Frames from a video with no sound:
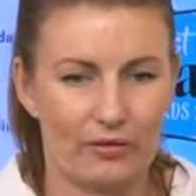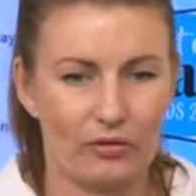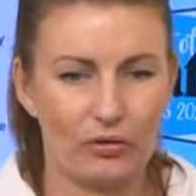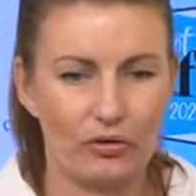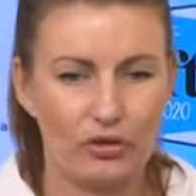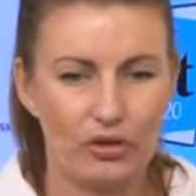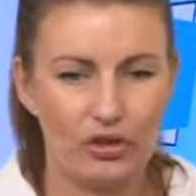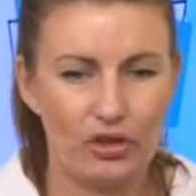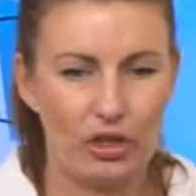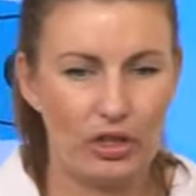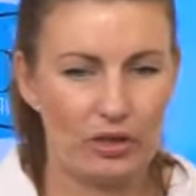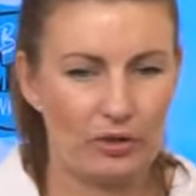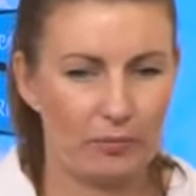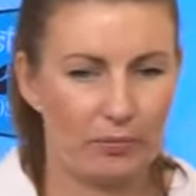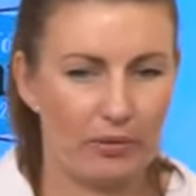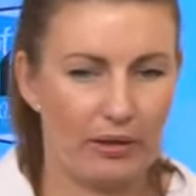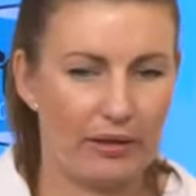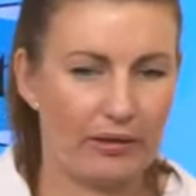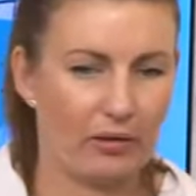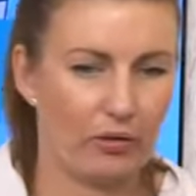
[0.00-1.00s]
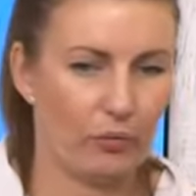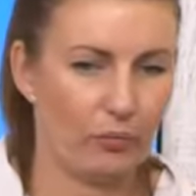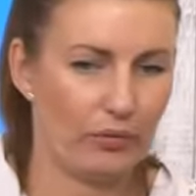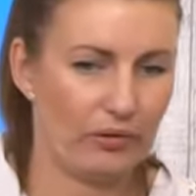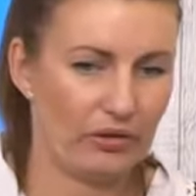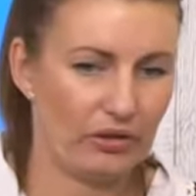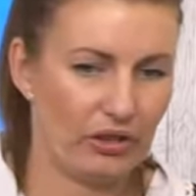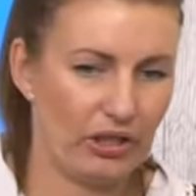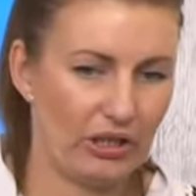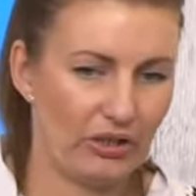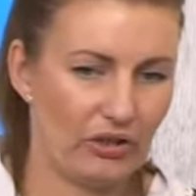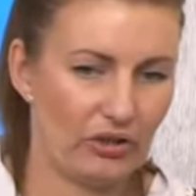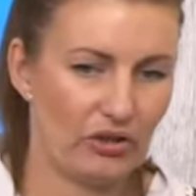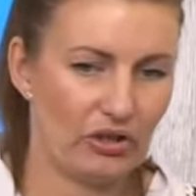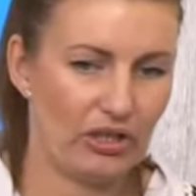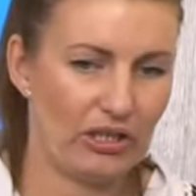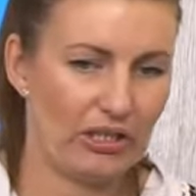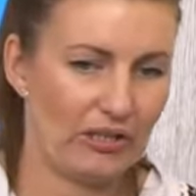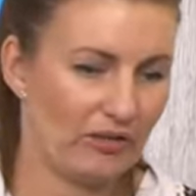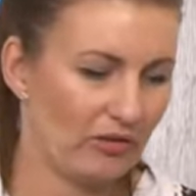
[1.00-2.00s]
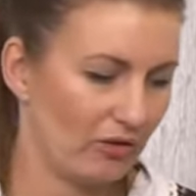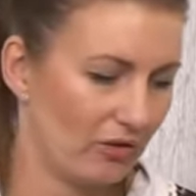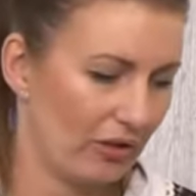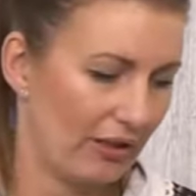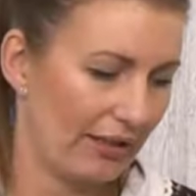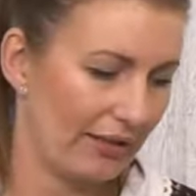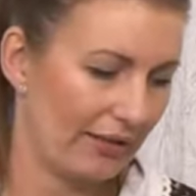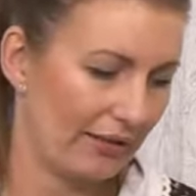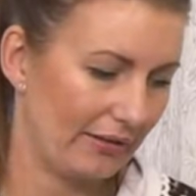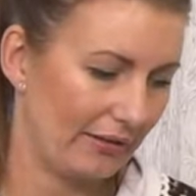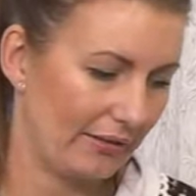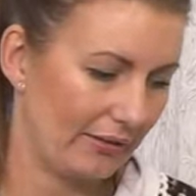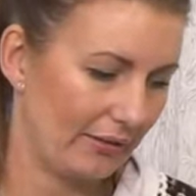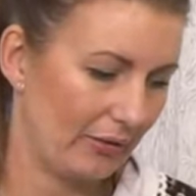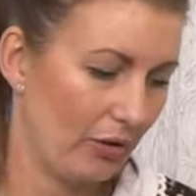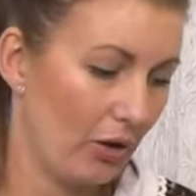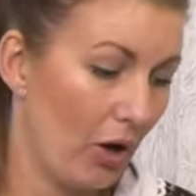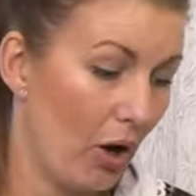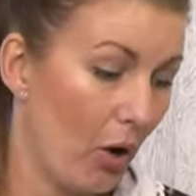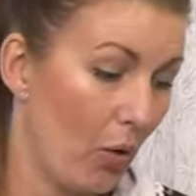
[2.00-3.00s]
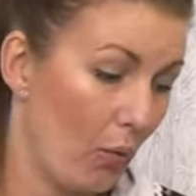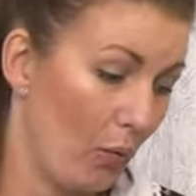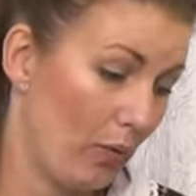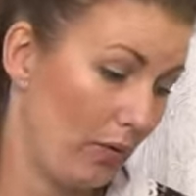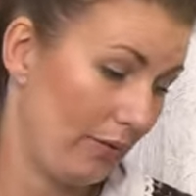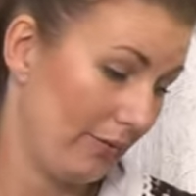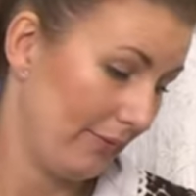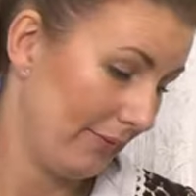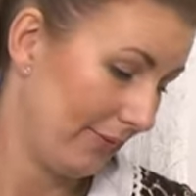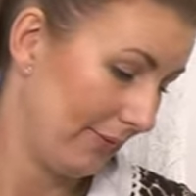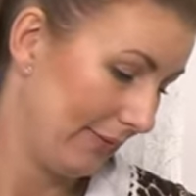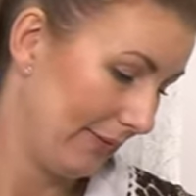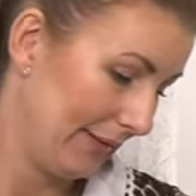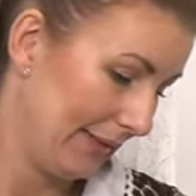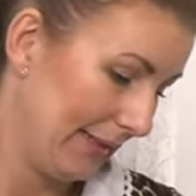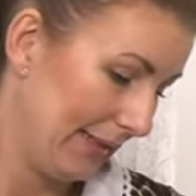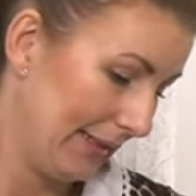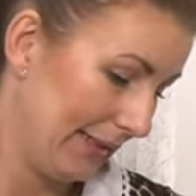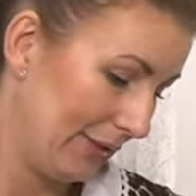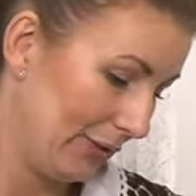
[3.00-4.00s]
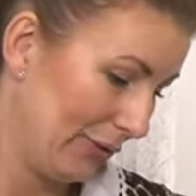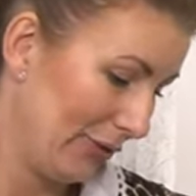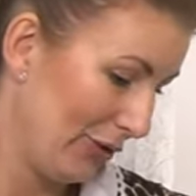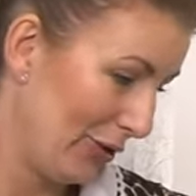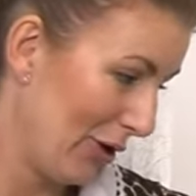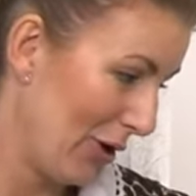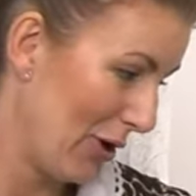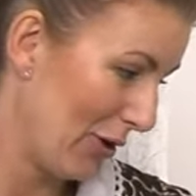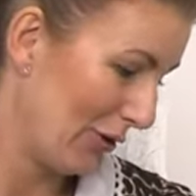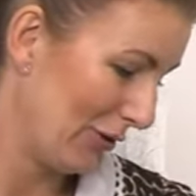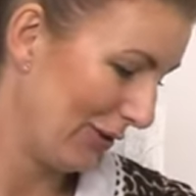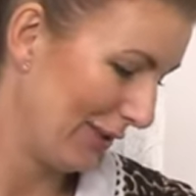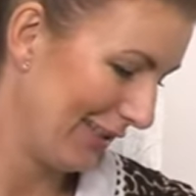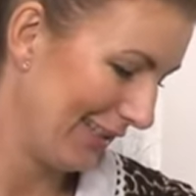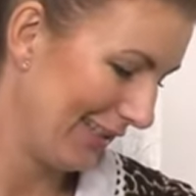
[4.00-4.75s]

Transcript: Does the Cheshire plate come with Cheshire cheese and crackers? No, it does not.